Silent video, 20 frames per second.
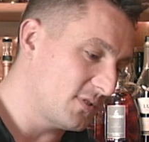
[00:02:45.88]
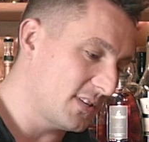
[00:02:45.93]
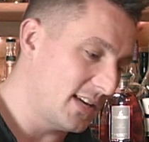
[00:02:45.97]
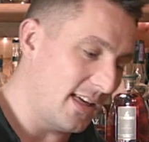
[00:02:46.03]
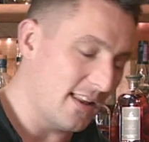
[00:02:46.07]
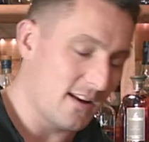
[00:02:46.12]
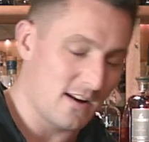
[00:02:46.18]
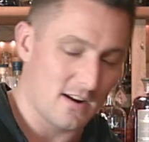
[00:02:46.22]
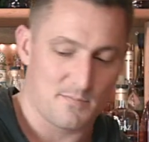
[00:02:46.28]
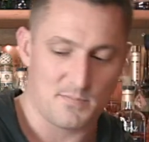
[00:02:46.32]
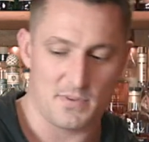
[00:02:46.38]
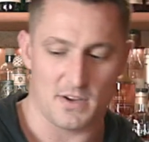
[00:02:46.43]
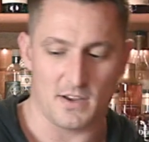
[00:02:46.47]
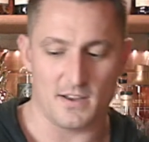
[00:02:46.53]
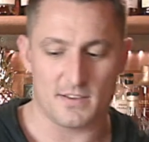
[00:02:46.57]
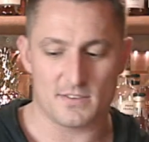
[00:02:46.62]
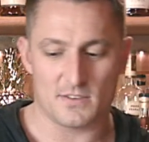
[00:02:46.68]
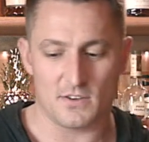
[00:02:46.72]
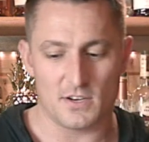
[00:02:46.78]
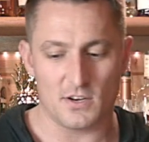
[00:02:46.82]
together.
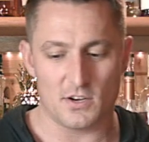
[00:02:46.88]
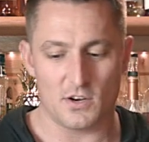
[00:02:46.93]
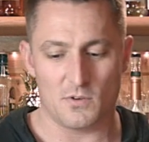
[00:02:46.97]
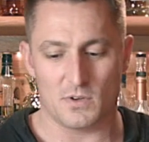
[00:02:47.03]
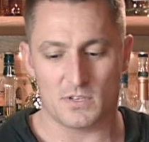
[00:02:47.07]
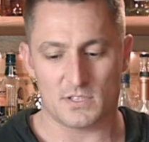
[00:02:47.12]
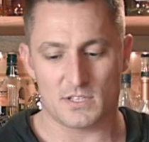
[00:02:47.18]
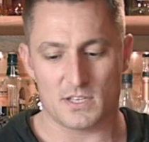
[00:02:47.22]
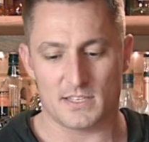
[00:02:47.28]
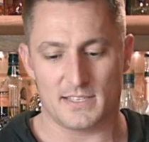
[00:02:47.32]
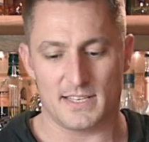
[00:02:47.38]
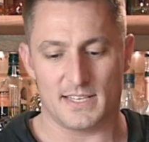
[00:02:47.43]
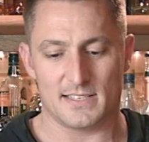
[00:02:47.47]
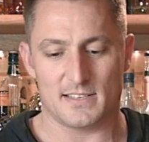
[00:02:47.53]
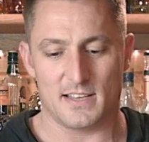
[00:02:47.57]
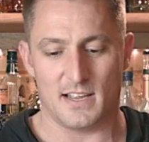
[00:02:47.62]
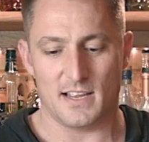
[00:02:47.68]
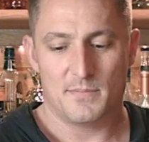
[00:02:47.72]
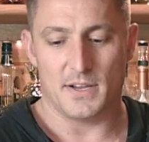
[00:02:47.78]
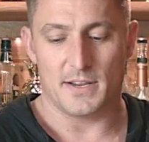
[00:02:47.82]
So I don't know what it's going to
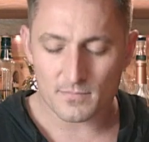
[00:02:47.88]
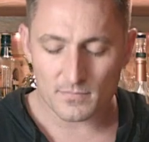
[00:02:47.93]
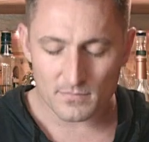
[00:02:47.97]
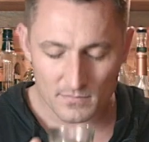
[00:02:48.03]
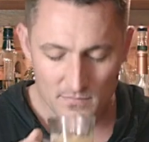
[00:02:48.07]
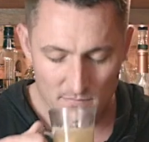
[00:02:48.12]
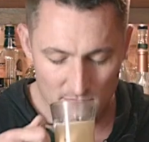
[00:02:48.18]
taste like, but